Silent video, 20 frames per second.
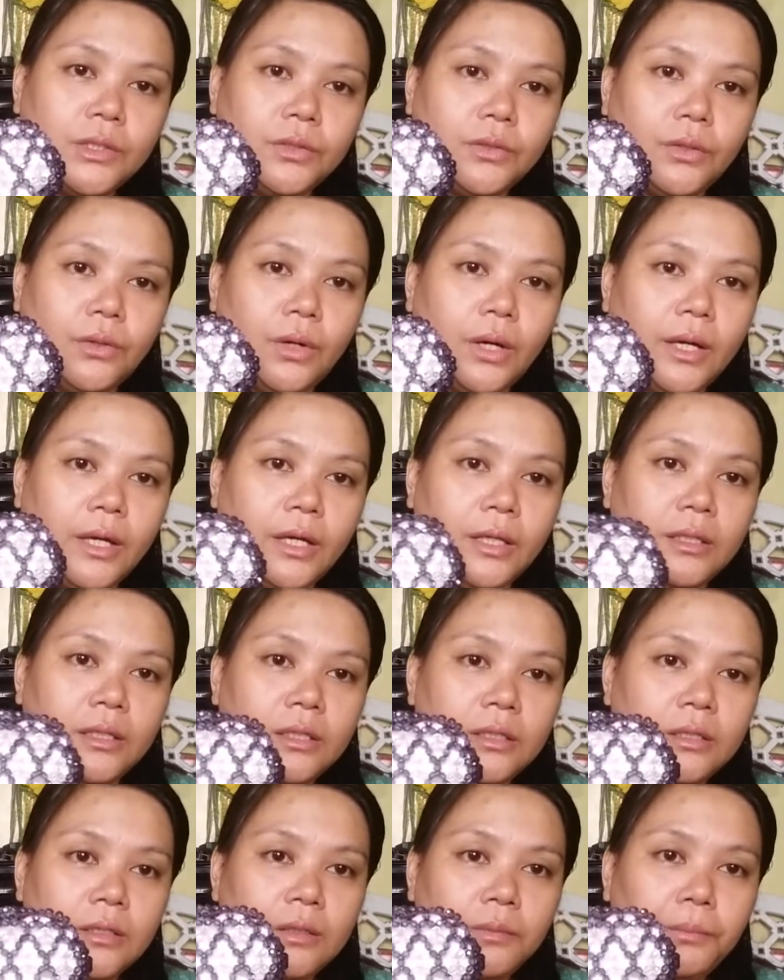So I
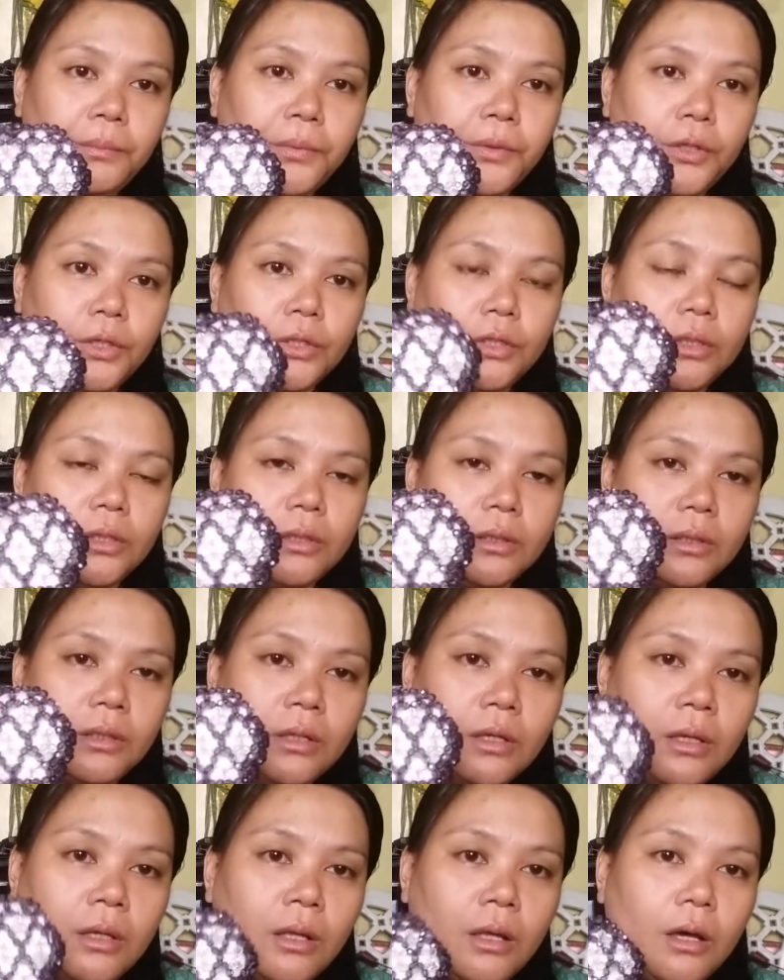didn't put
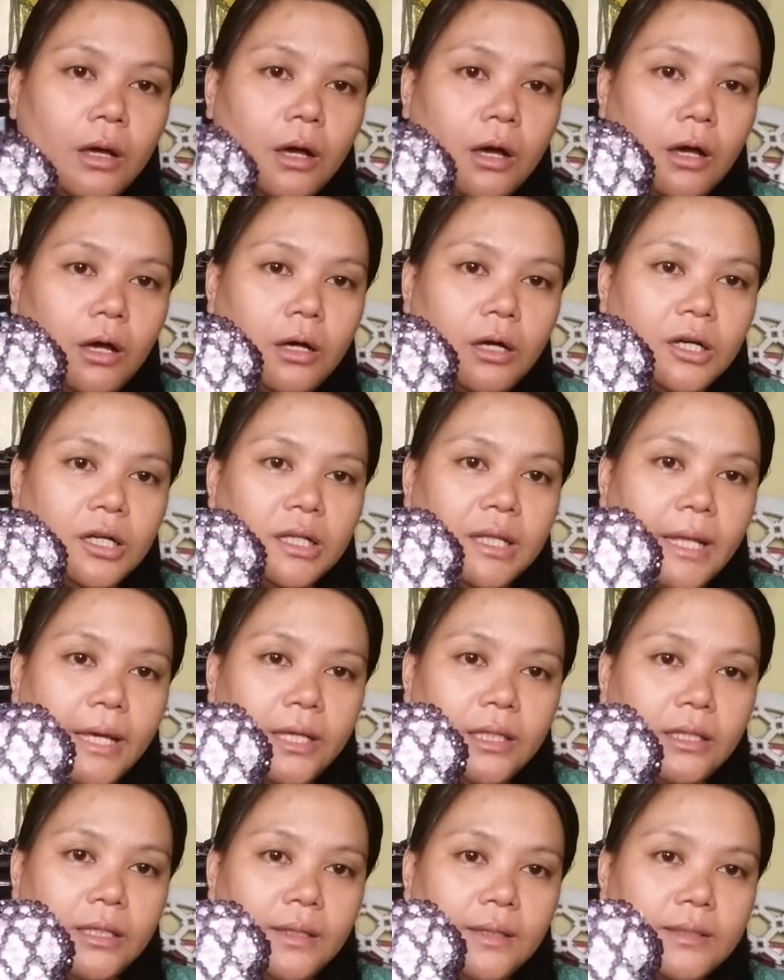
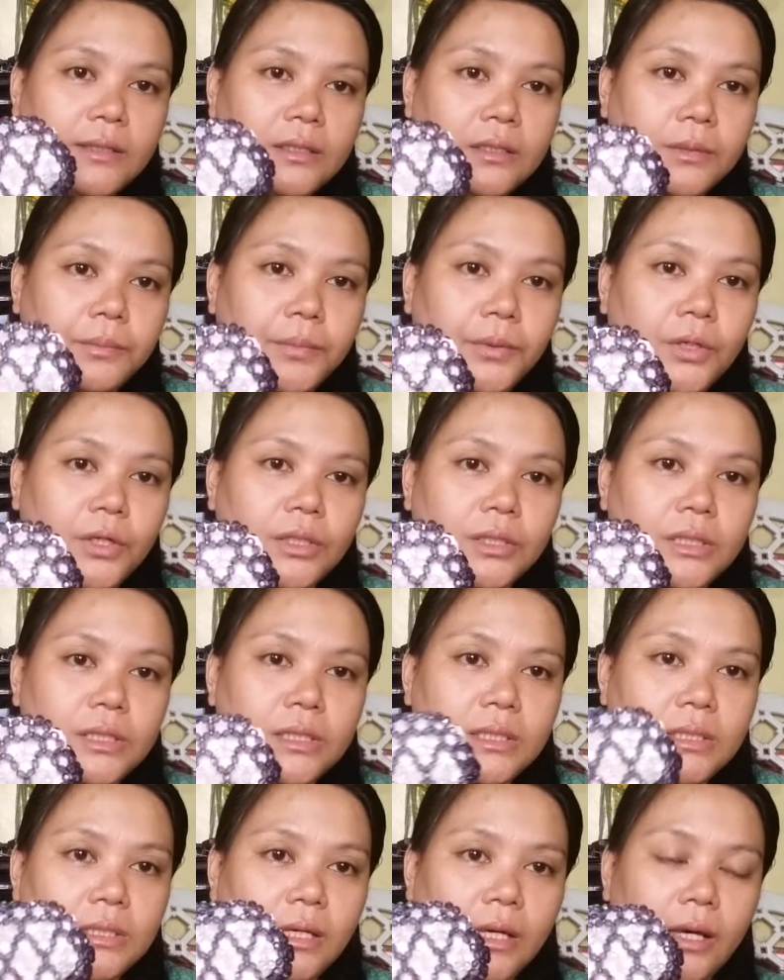lining and zipper on
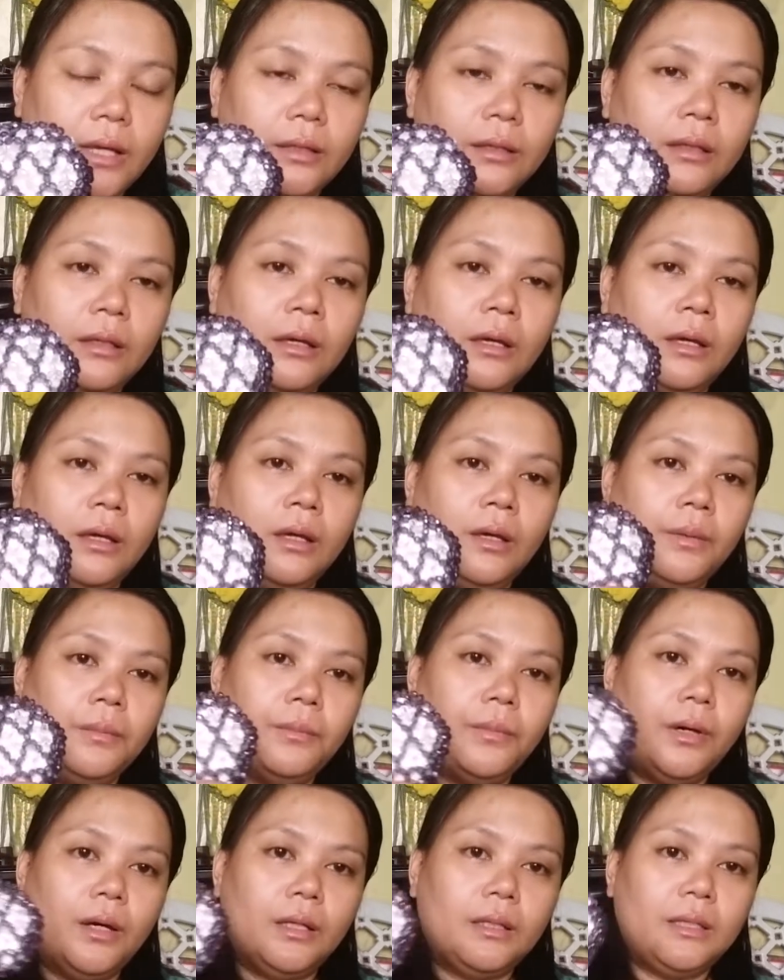this yet,
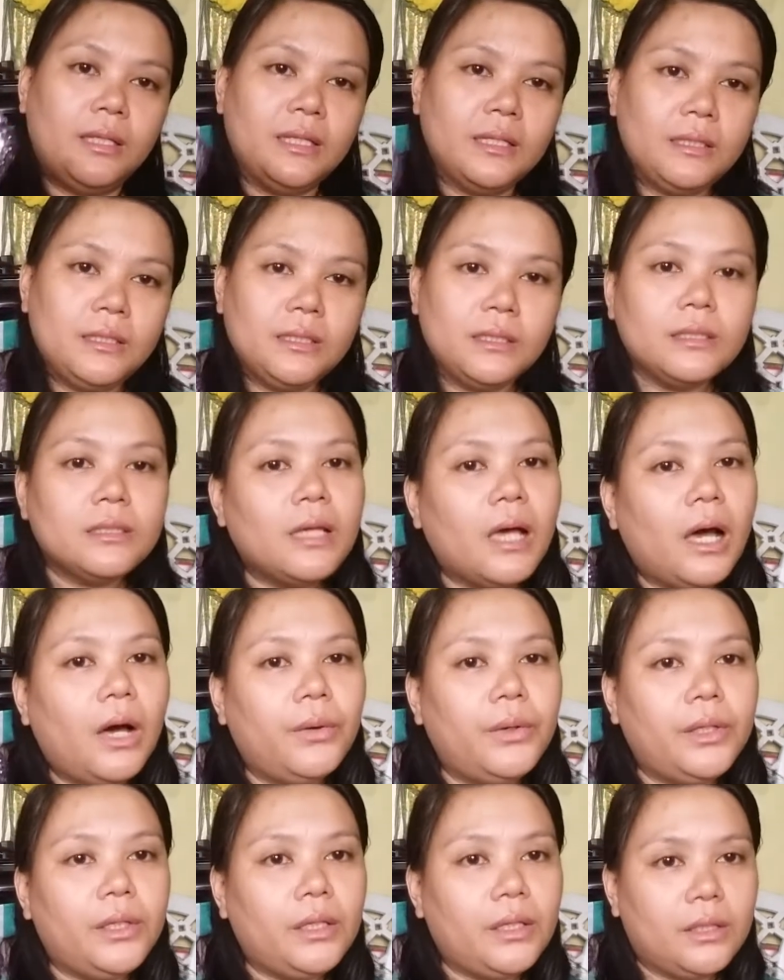but this is
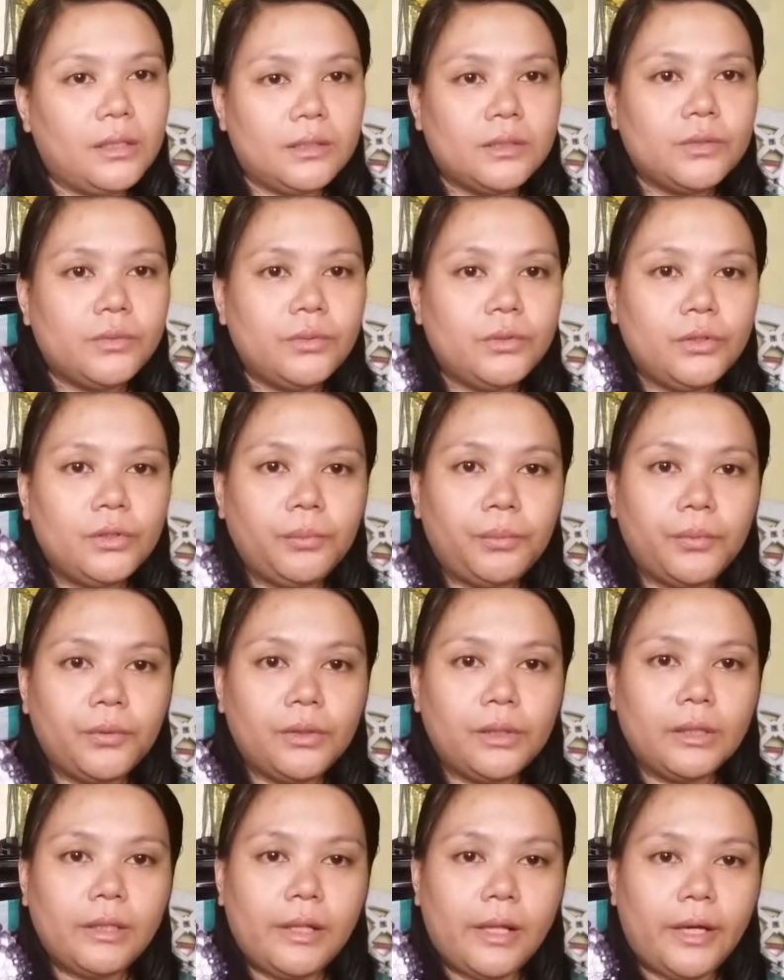how it is when you
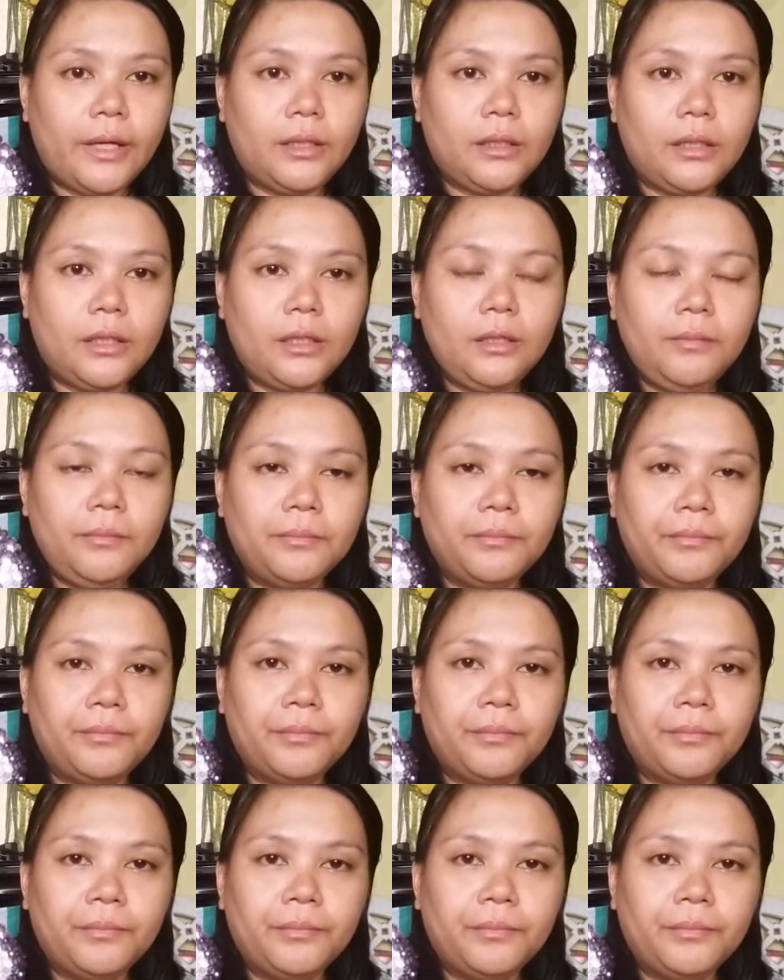put the lining.